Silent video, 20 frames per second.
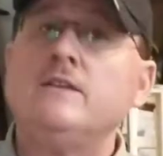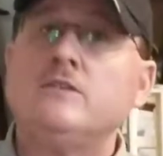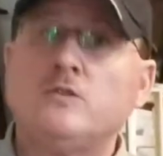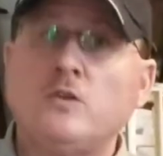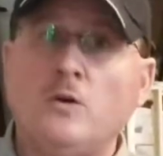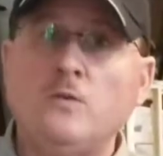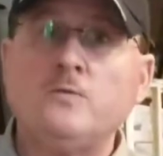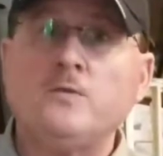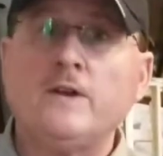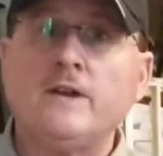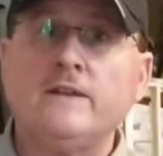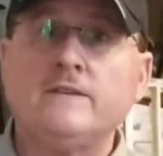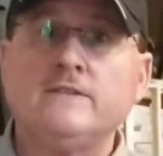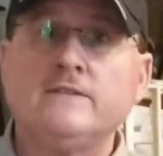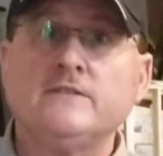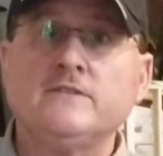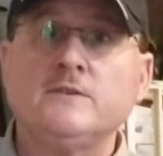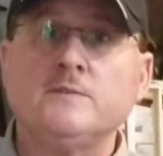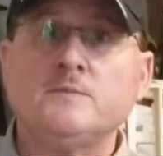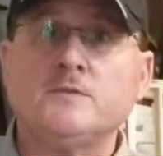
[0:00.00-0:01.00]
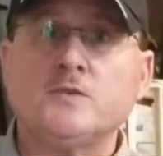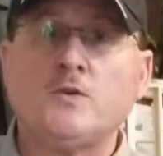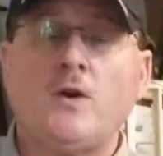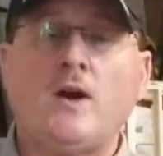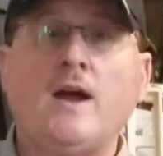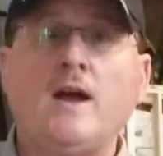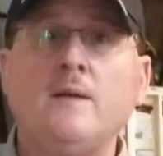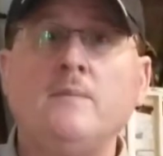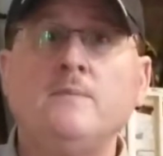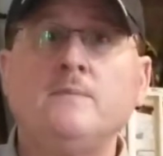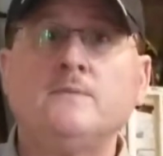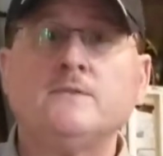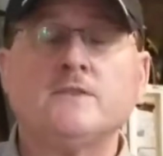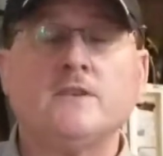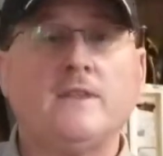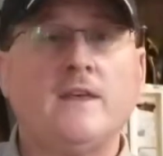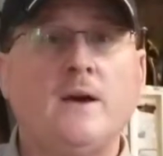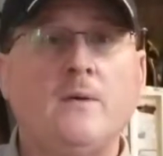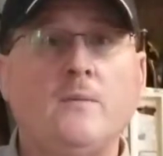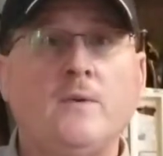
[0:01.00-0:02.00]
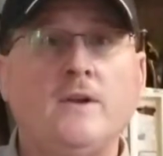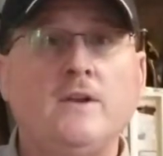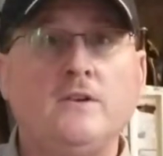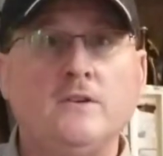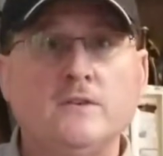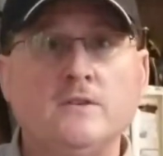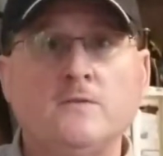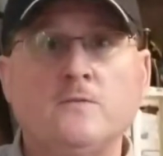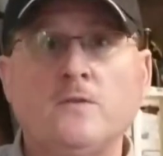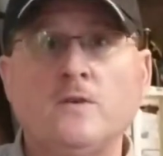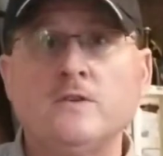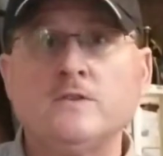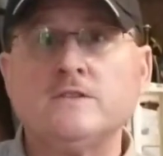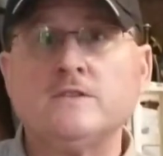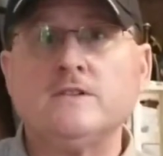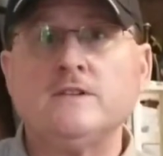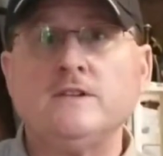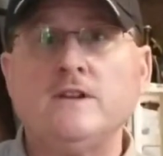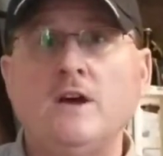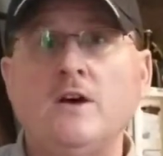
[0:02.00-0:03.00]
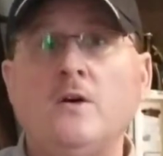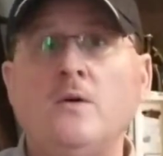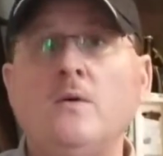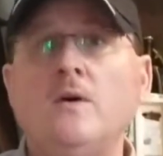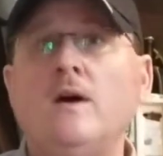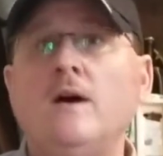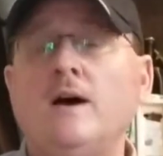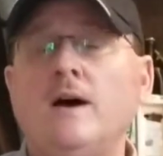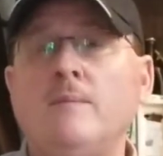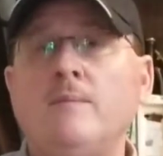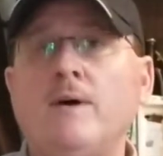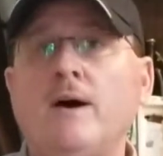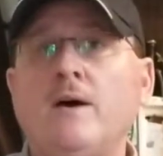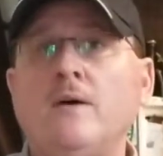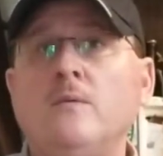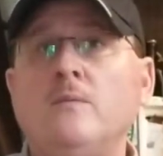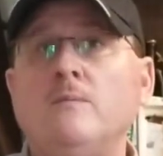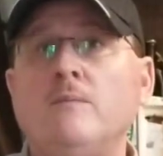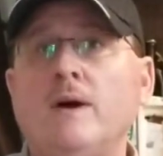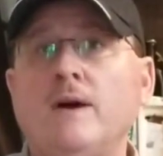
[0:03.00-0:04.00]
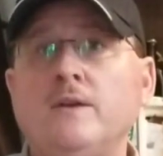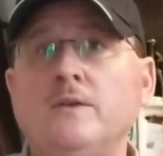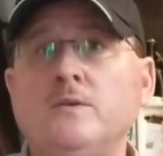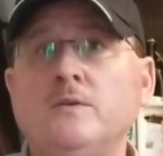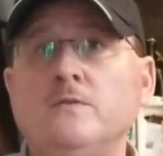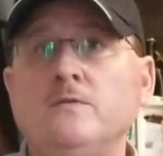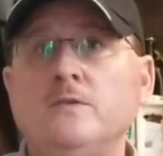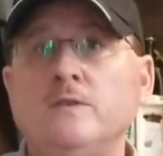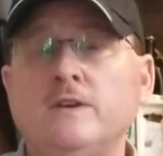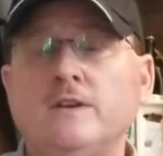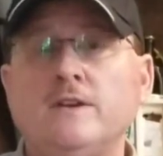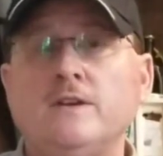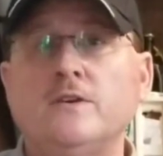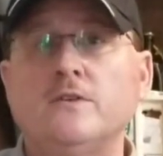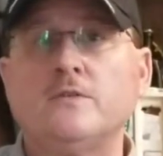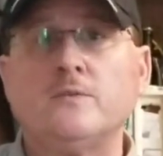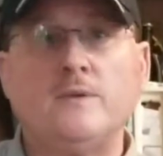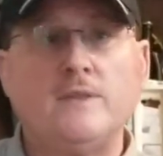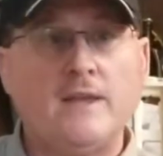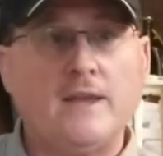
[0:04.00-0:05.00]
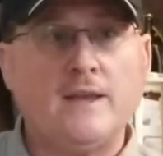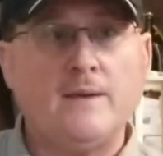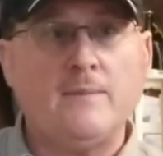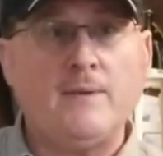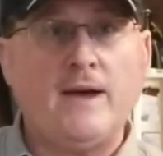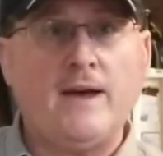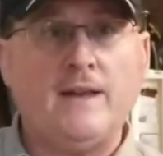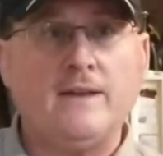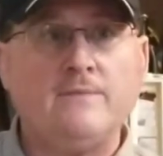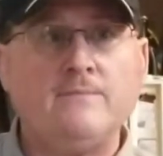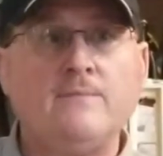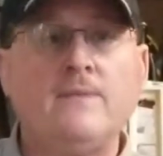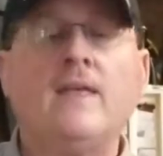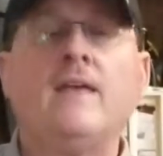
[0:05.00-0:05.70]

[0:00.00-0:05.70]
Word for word: Don't forget to subscribe, so that way you're the first to know about my new videos when they come out.